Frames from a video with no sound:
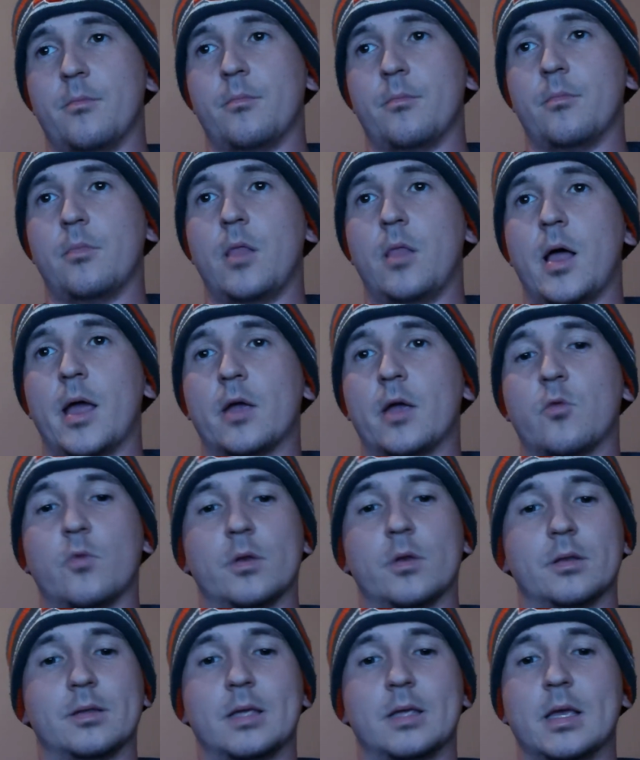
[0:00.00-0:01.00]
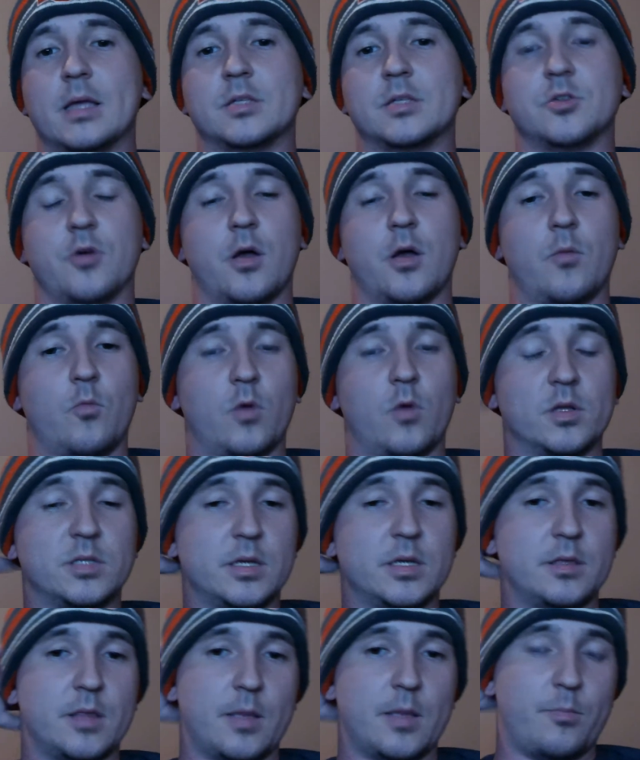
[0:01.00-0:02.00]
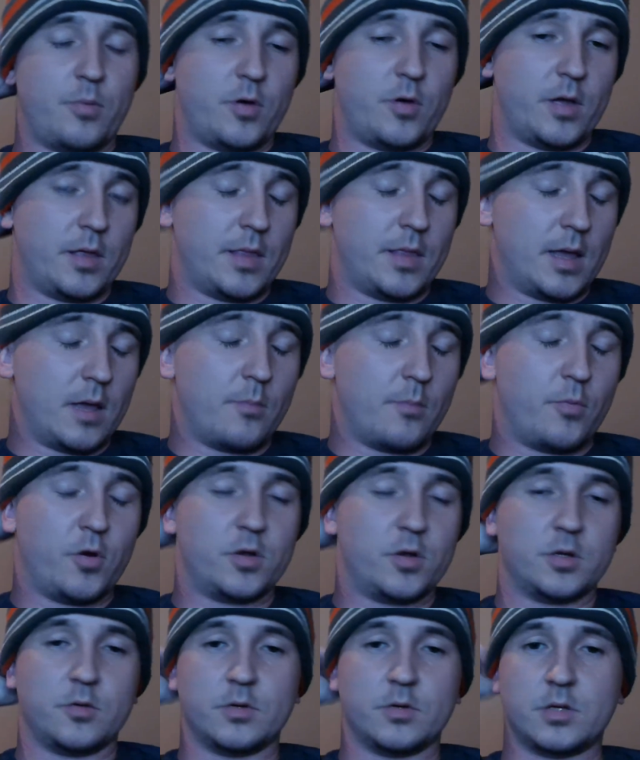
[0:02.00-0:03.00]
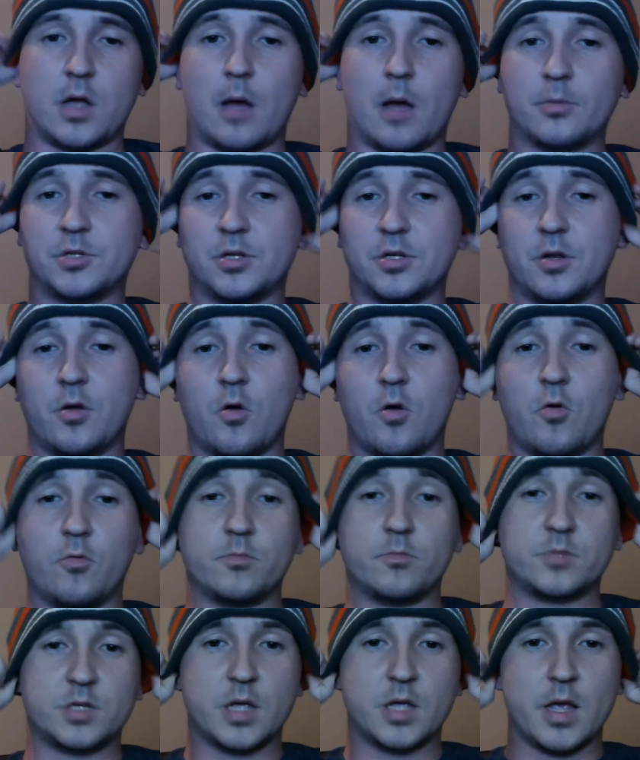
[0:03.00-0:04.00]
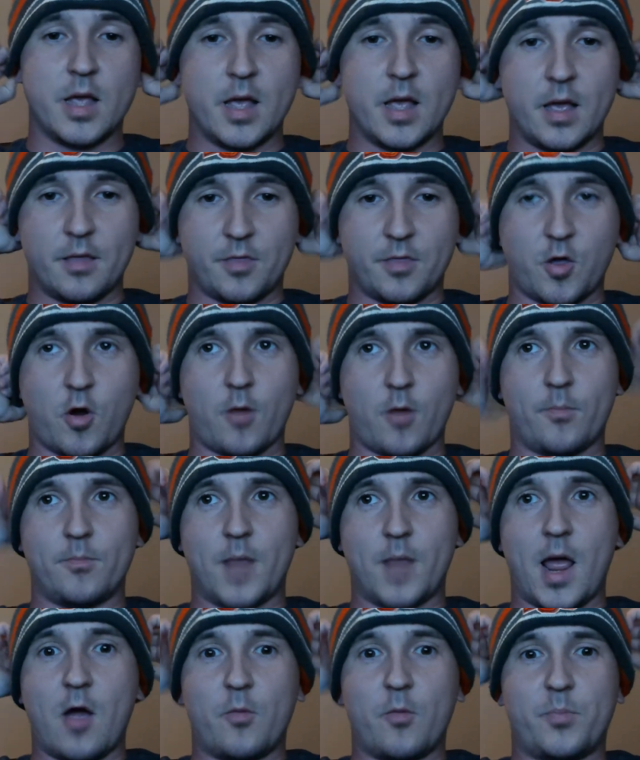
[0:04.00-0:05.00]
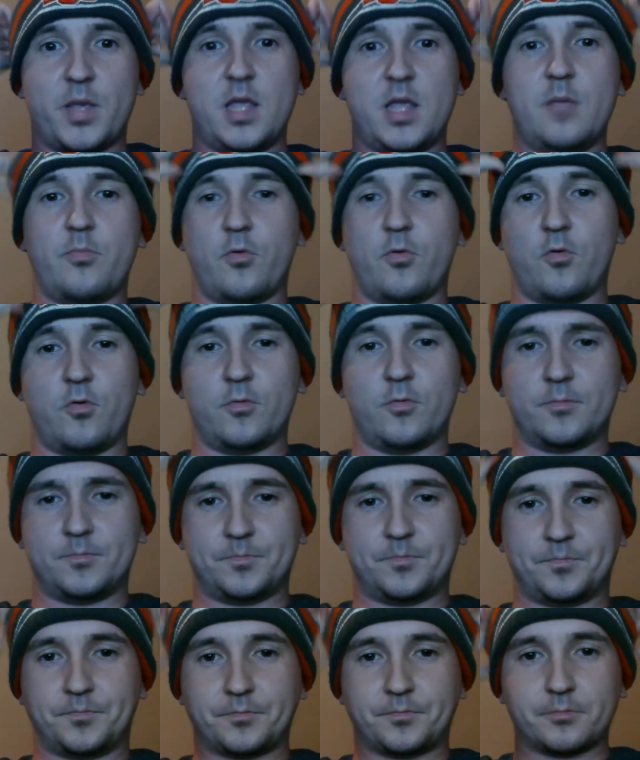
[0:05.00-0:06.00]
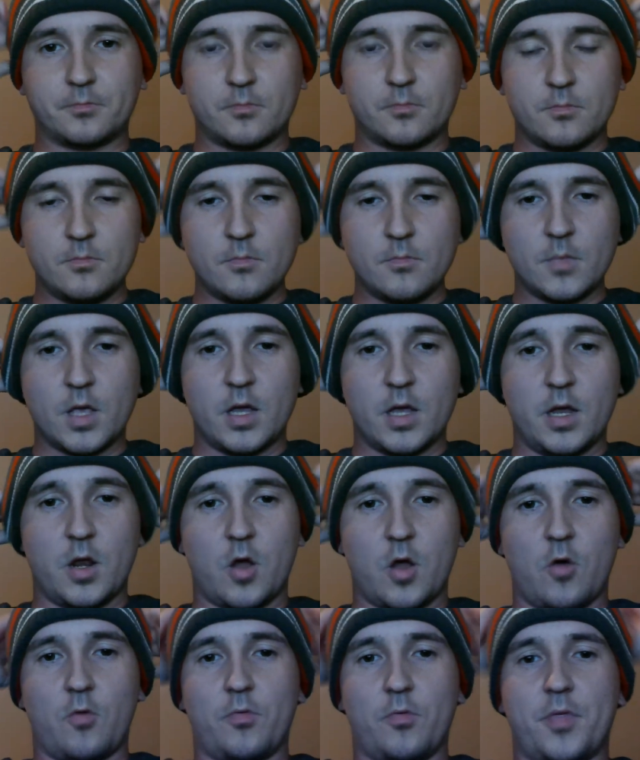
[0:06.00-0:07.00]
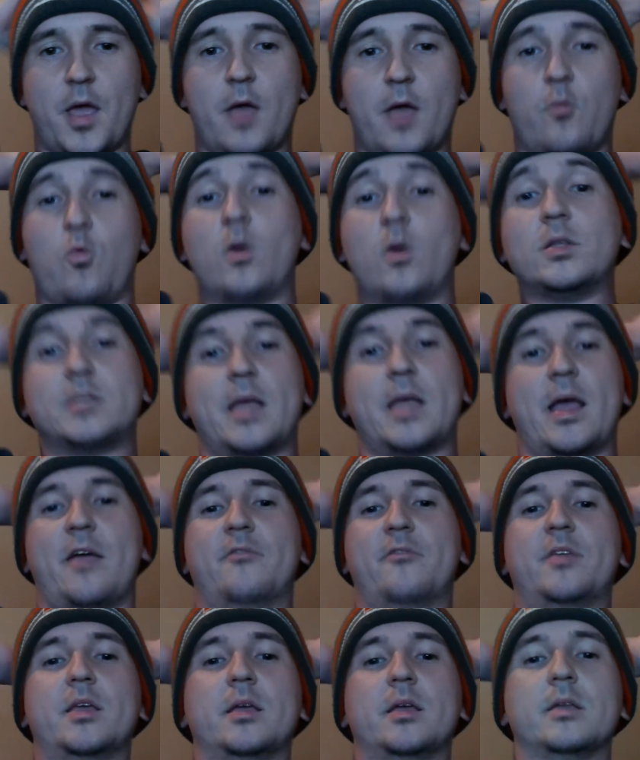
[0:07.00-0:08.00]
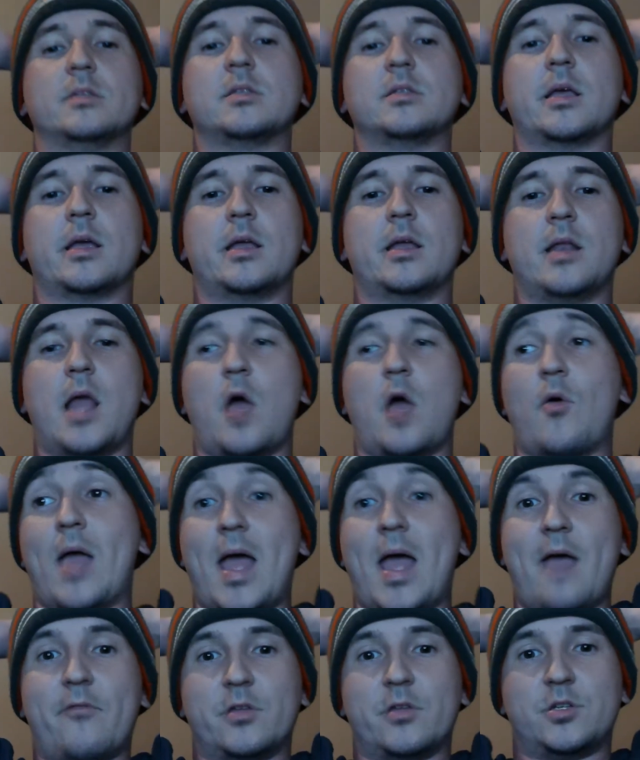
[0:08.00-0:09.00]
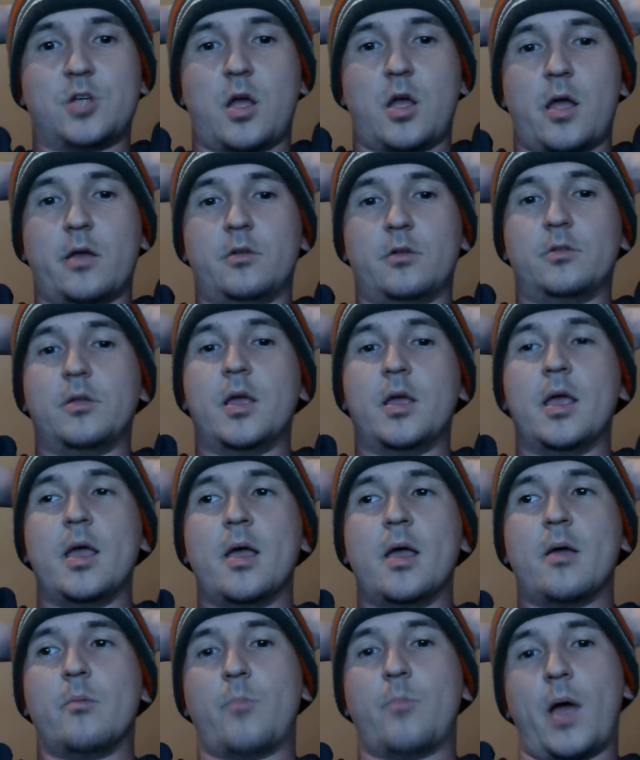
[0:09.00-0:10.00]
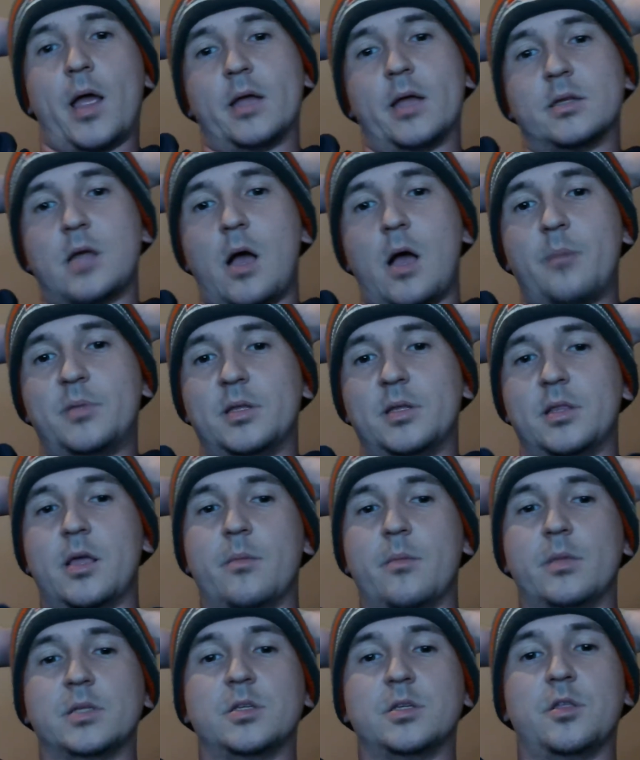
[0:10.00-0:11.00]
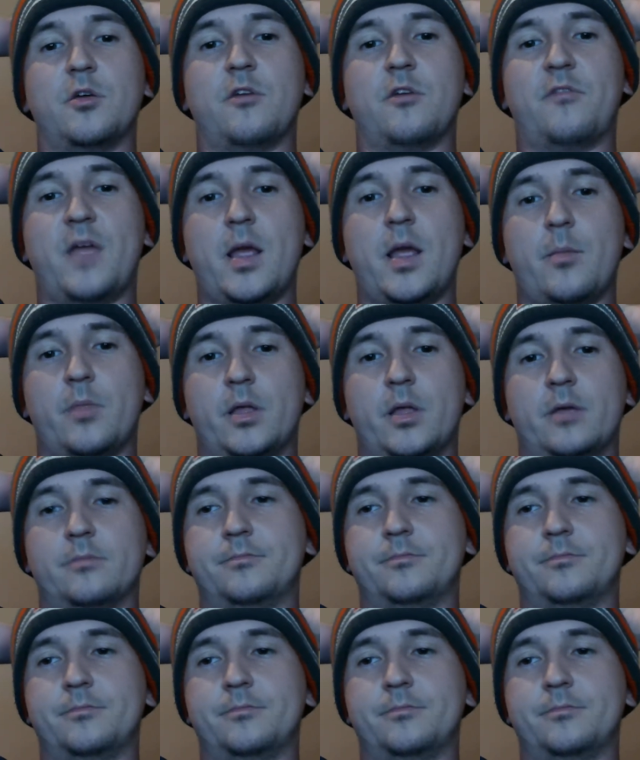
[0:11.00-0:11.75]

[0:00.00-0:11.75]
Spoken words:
Like when kids are unwanted and they get put into adoption homes, there are now people, you know, that want to have kids that can now have a child by adopting them into their family,